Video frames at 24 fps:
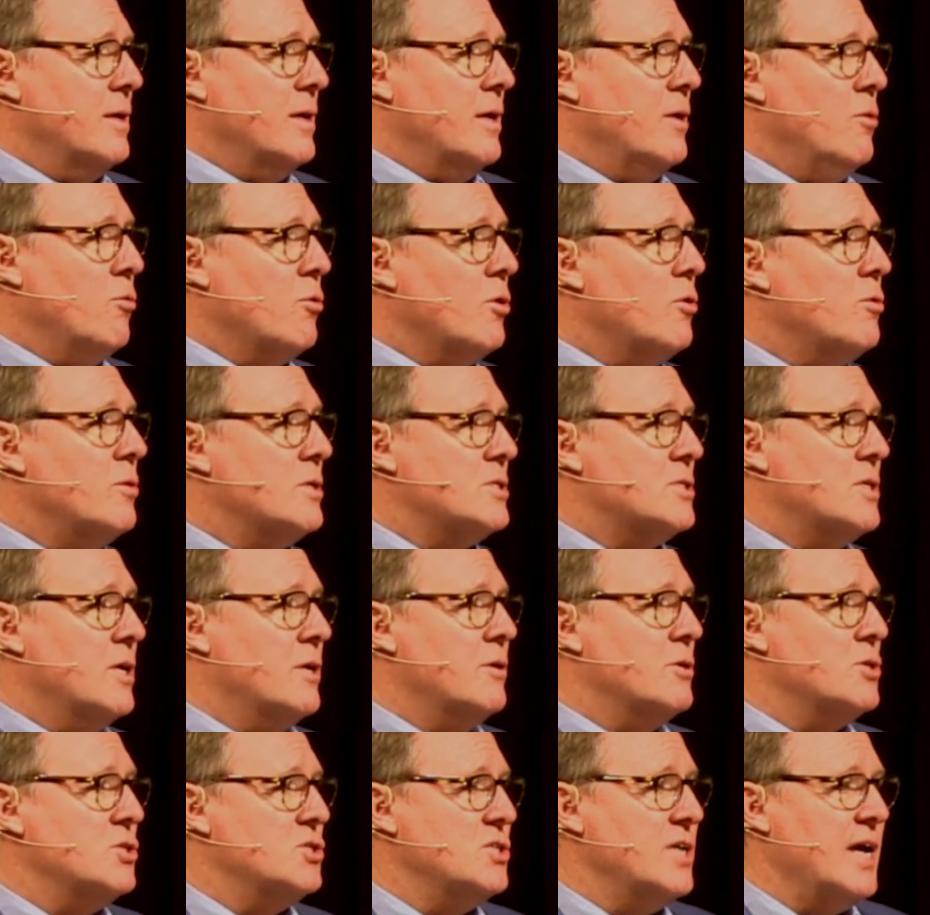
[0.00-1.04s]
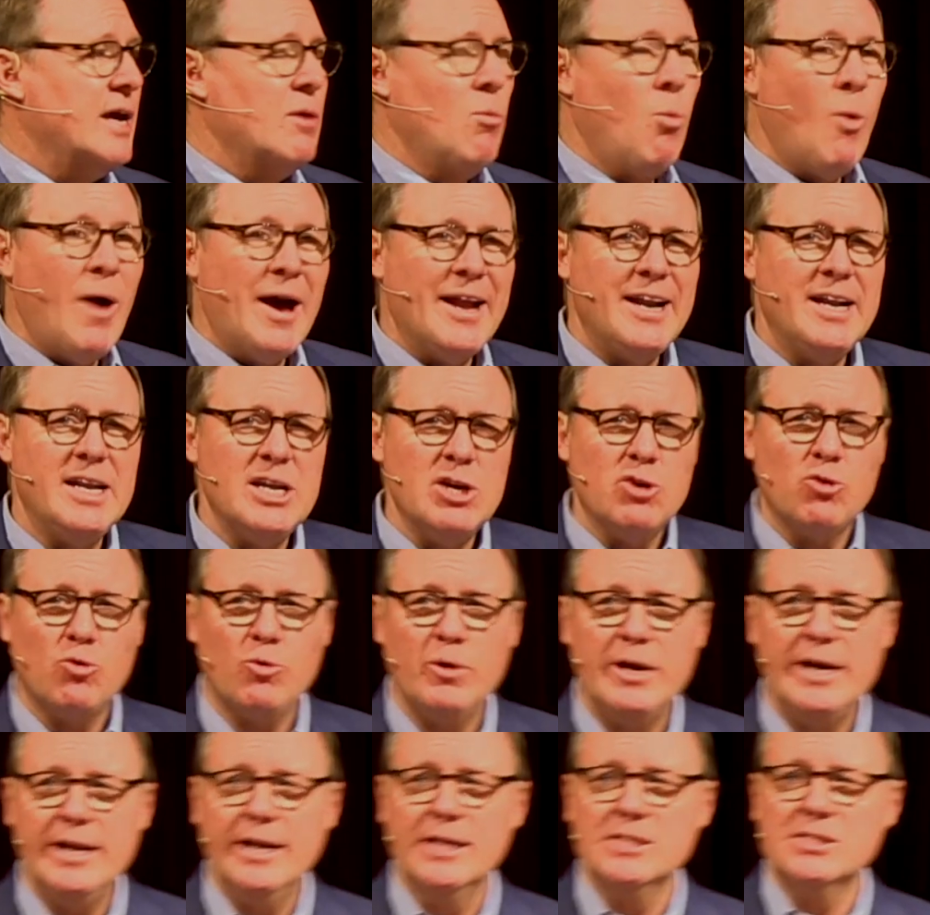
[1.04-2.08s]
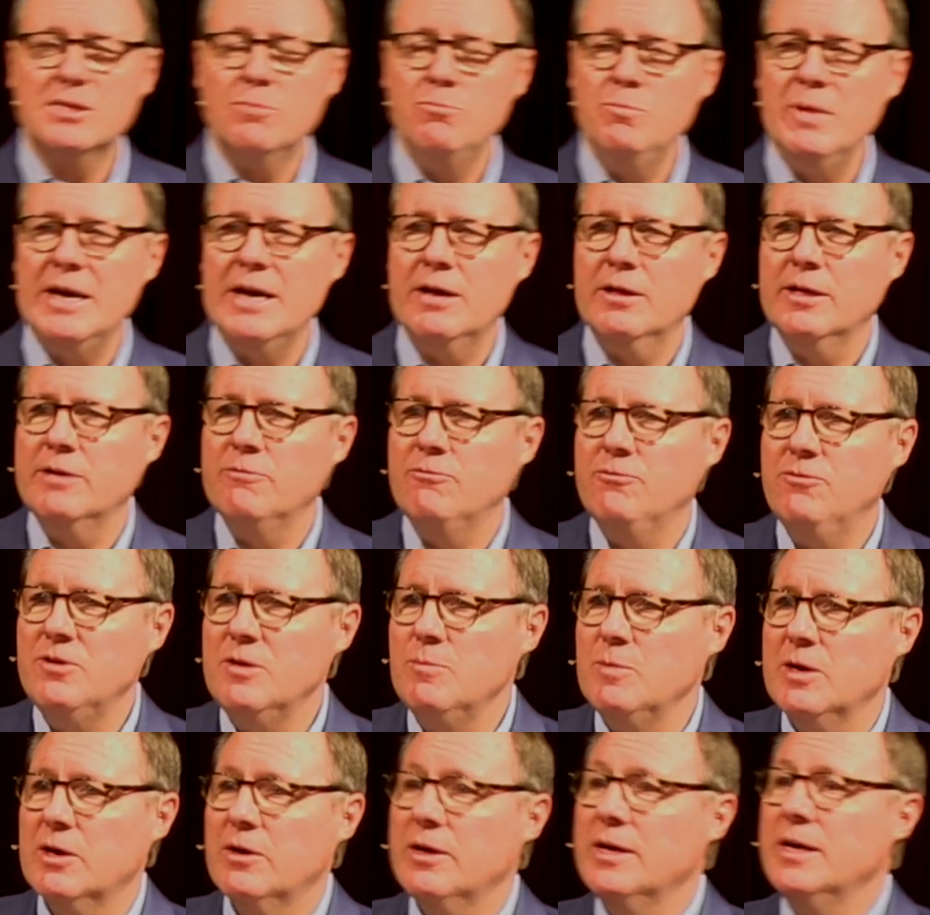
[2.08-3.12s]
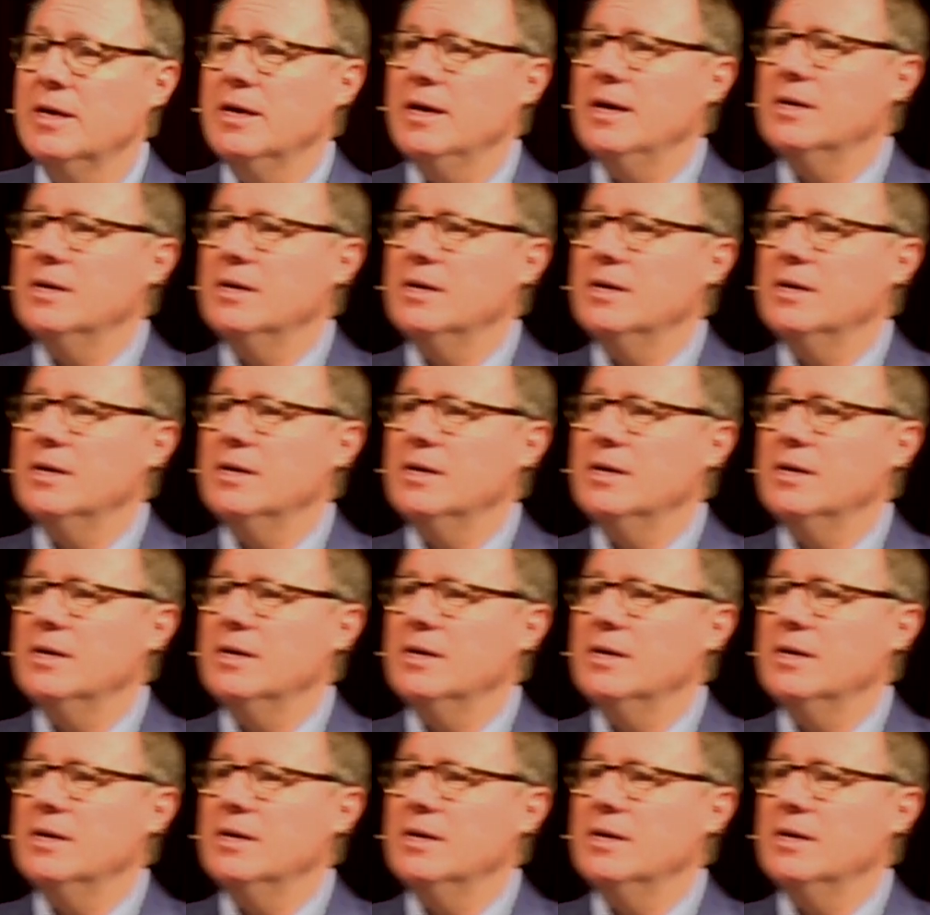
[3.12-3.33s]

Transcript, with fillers: in order for us to understand why did he create us male and female,